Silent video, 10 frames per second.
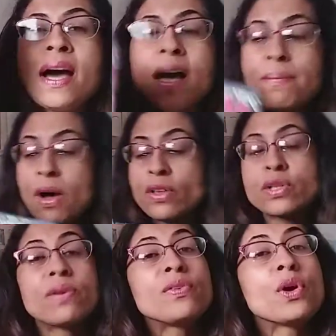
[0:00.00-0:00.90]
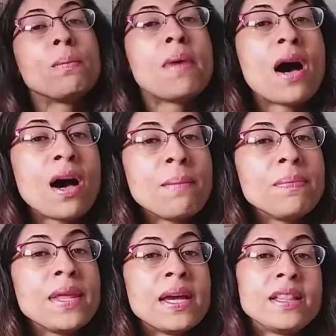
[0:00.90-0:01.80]
Also, if you're a
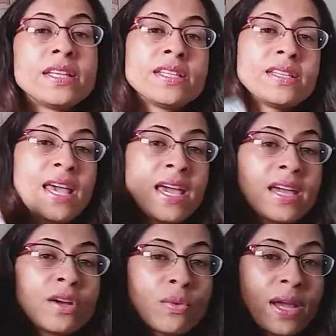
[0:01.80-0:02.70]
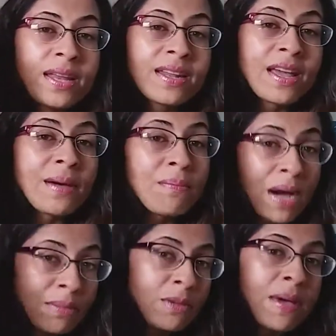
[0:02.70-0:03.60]
mom, this is a great
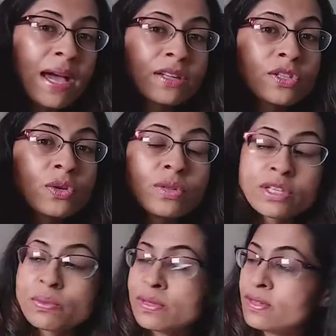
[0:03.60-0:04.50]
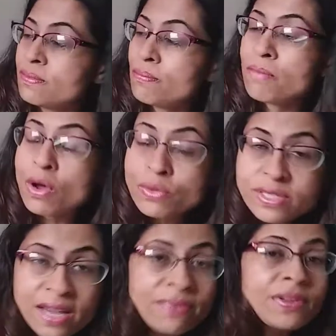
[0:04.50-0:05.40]
mommy bag too. This will most
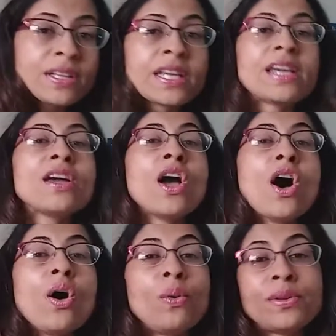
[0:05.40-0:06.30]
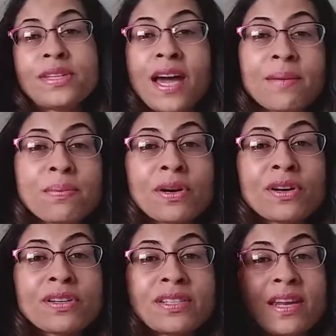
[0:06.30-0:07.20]
definitely hold
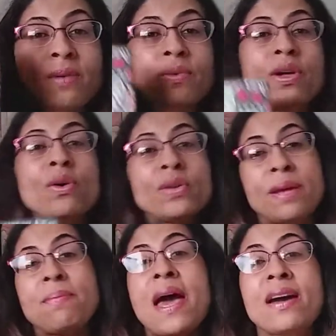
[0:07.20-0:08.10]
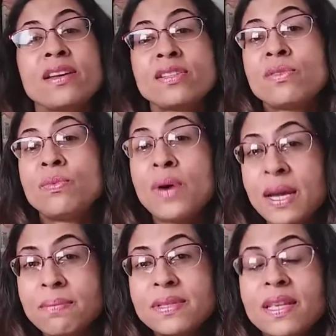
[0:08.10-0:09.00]
diapers, and it will hold a package of
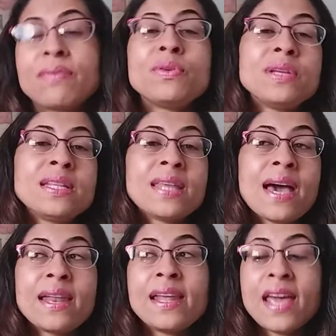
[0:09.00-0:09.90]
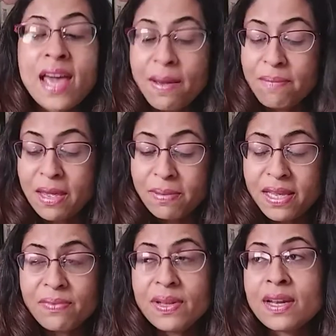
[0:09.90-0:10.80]
wipes if you need that. Maybe
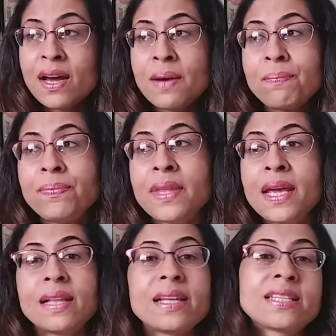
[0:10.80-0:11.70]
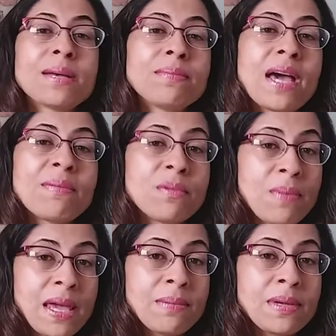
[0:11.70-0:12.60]
even like some type of
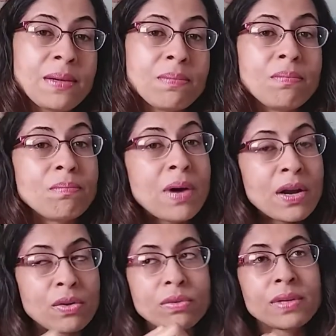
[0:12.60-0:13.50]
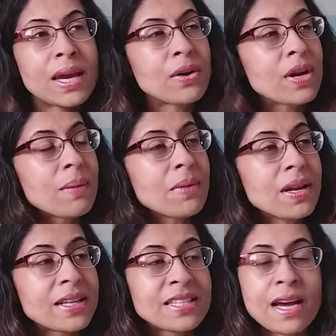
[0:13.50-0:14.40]
baby bottle carrier. I'm
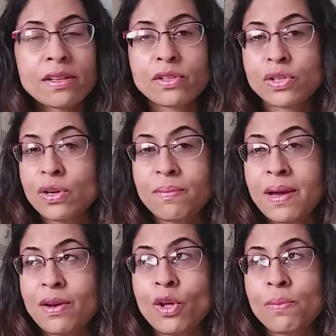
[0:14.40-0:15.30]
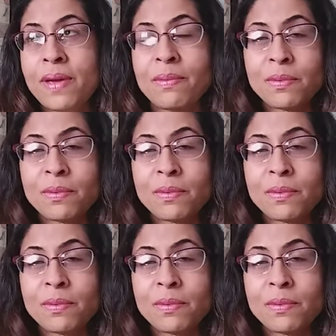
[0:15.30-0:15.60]
not exactly sure about all baby